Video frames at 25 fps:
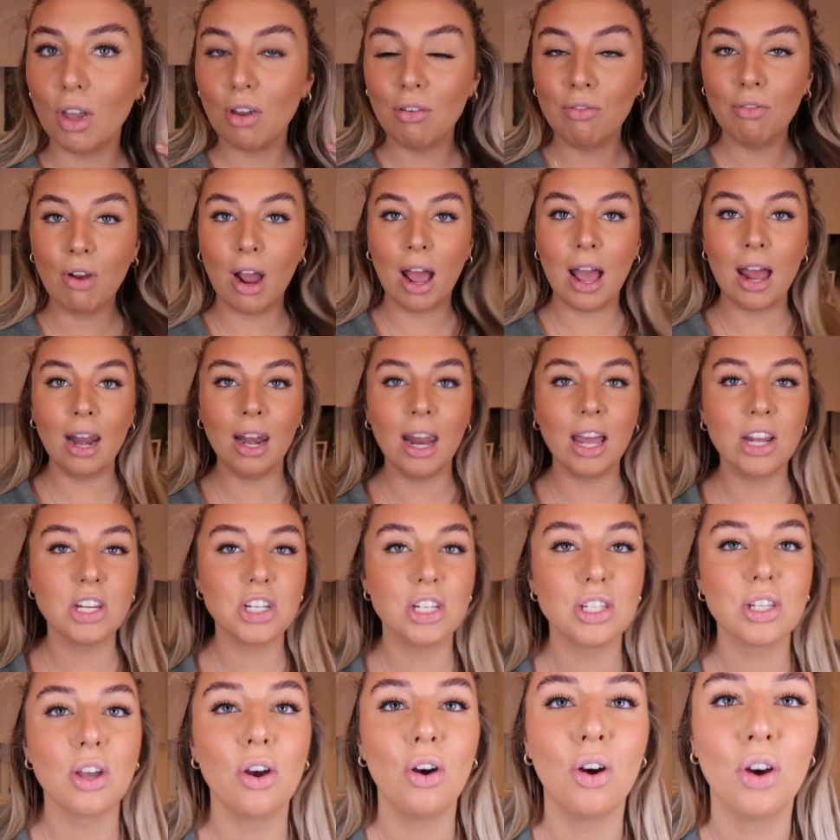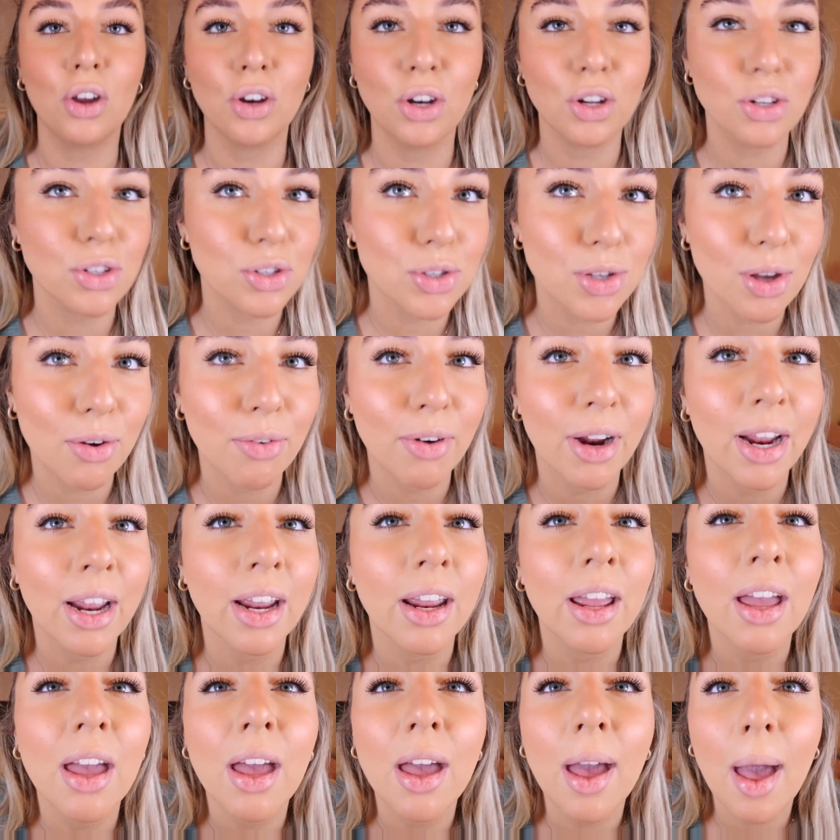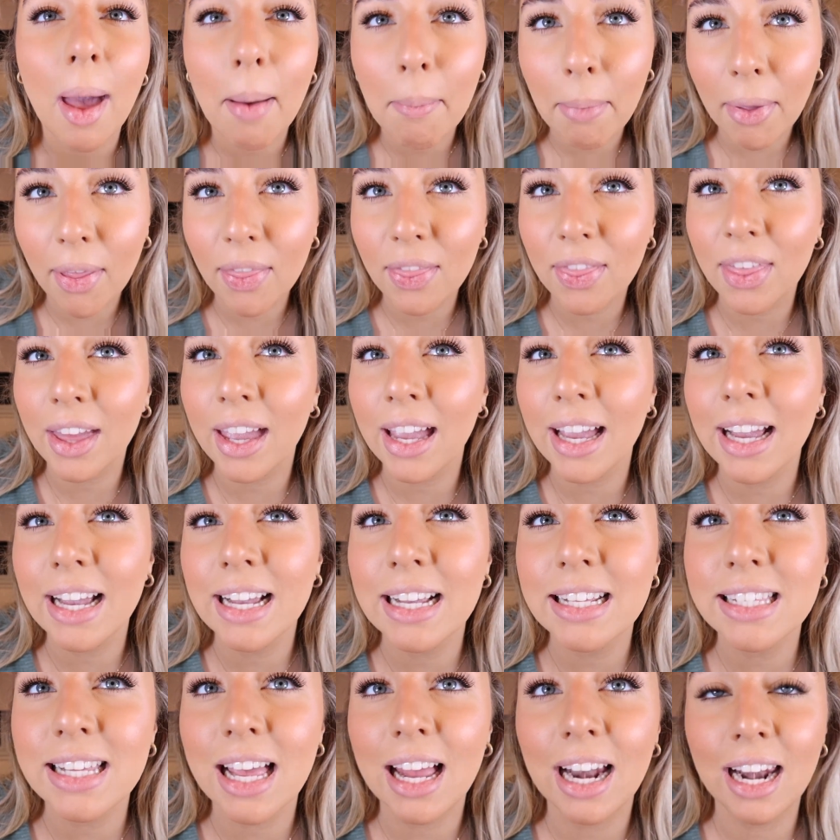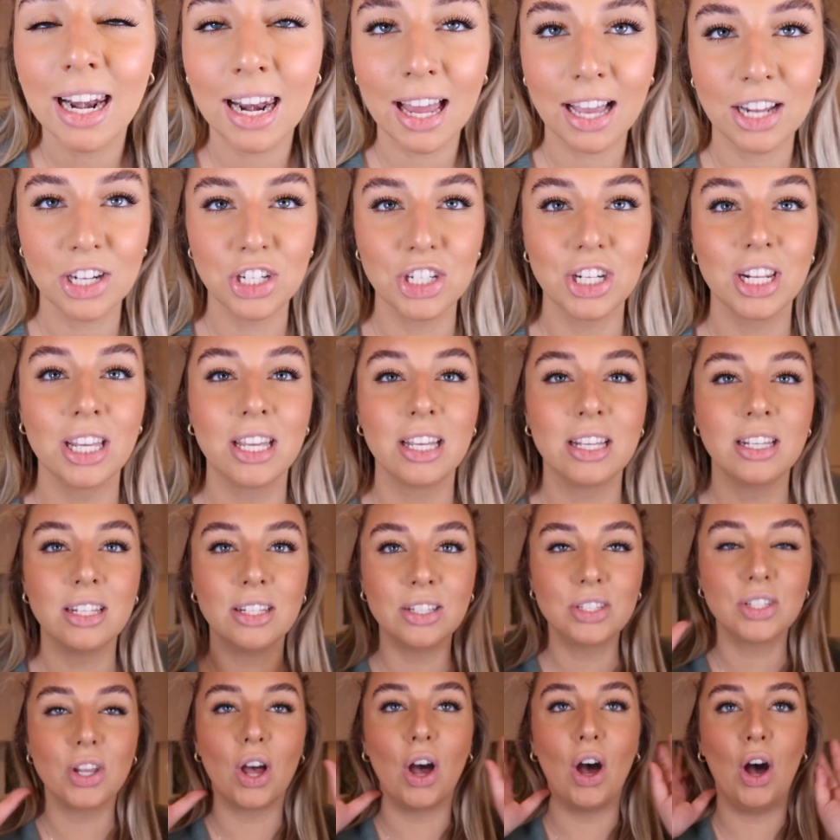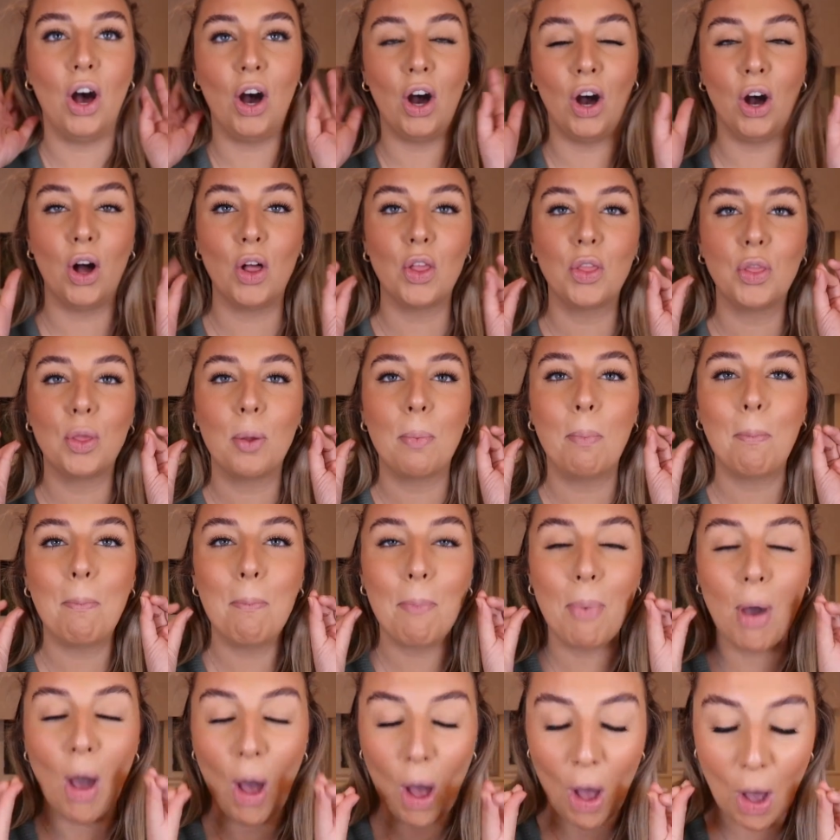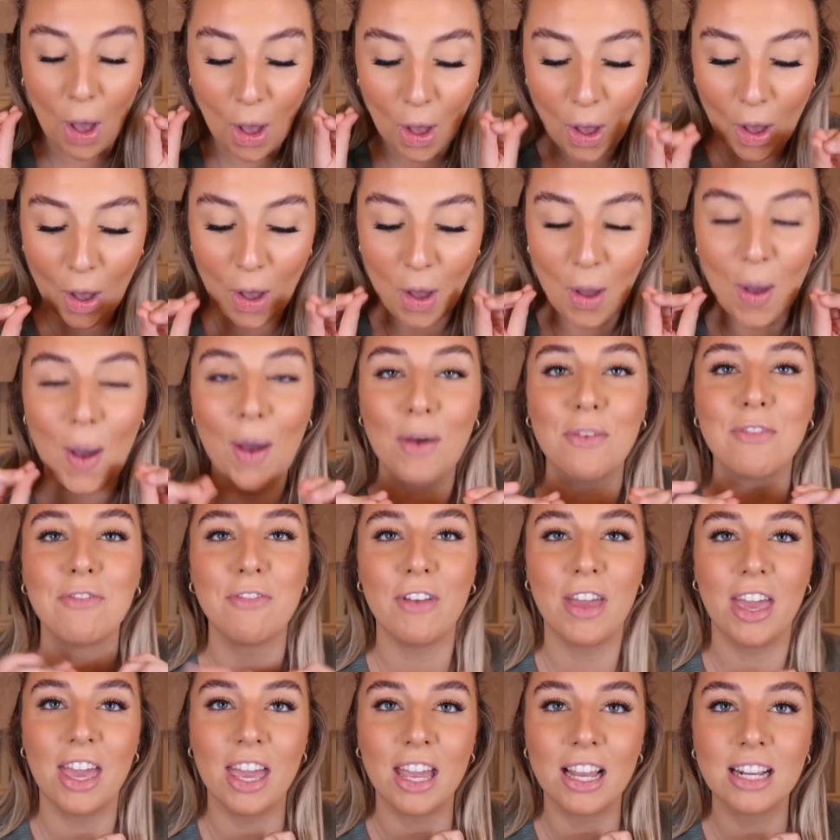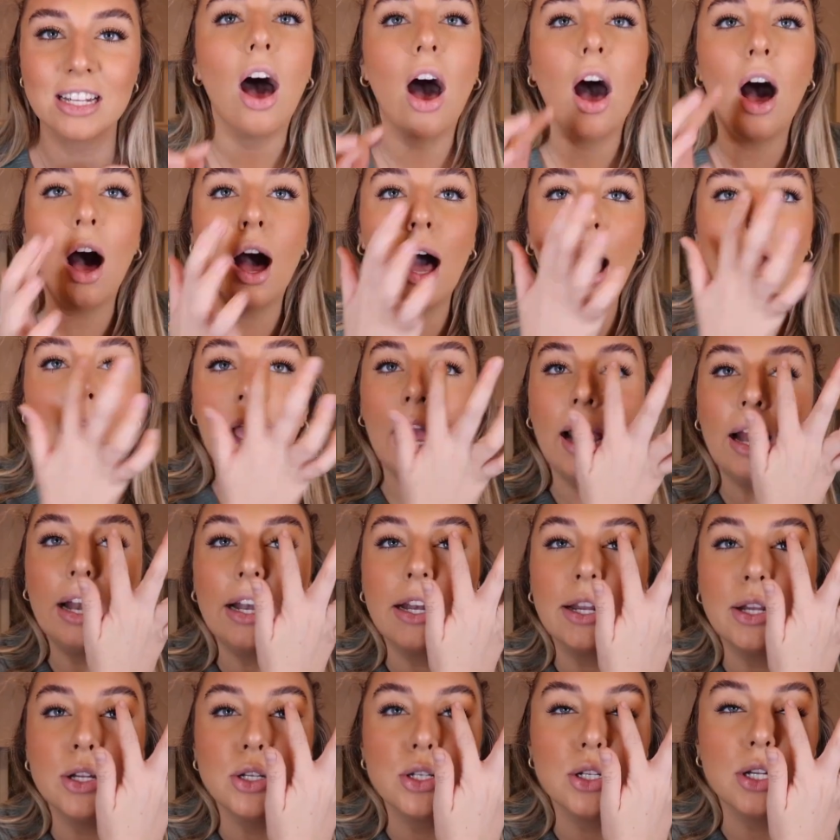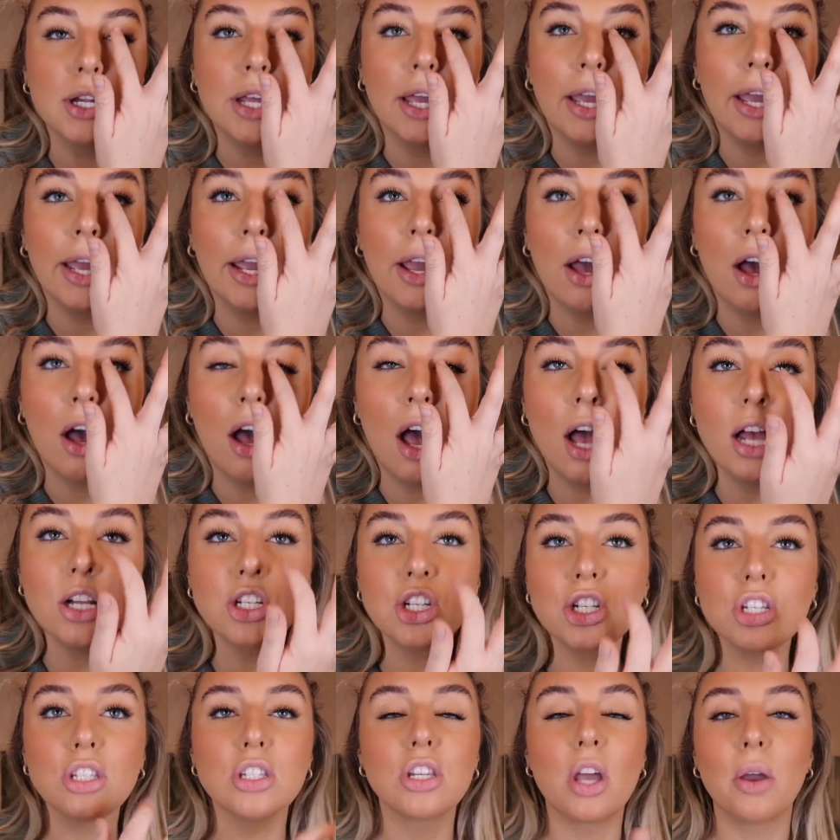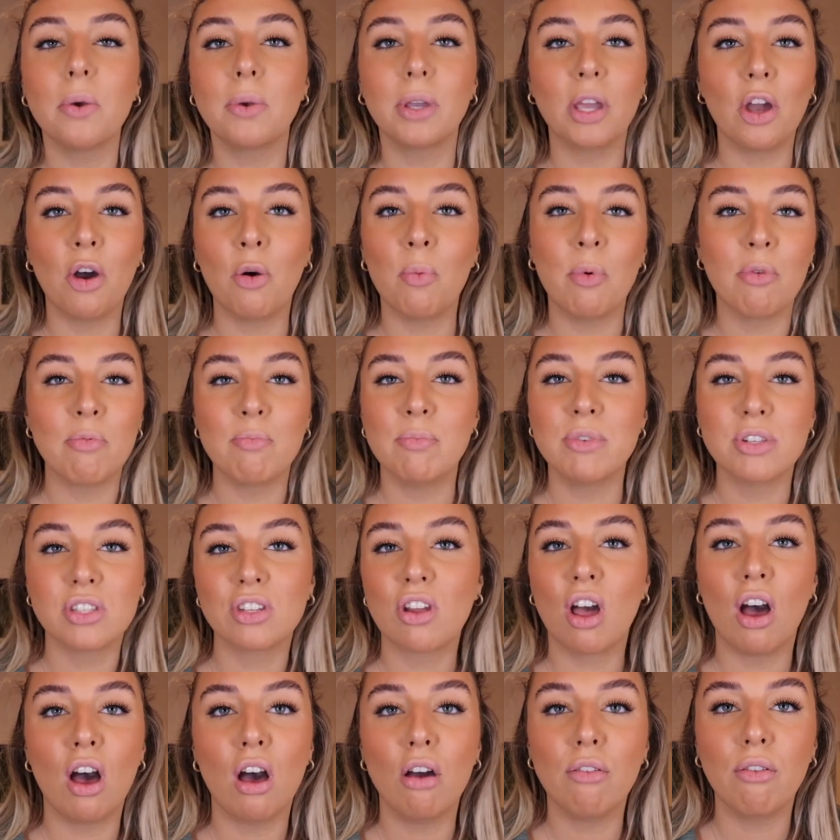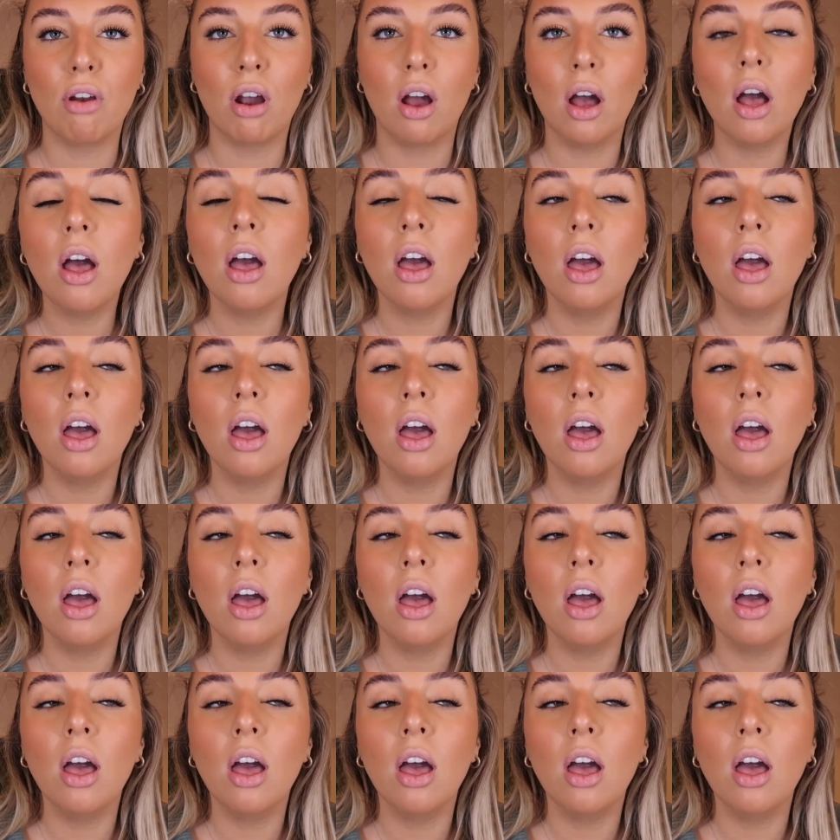Right, lashes are on, sorry, but these lashes are the perfect. I just don't get on with mascara.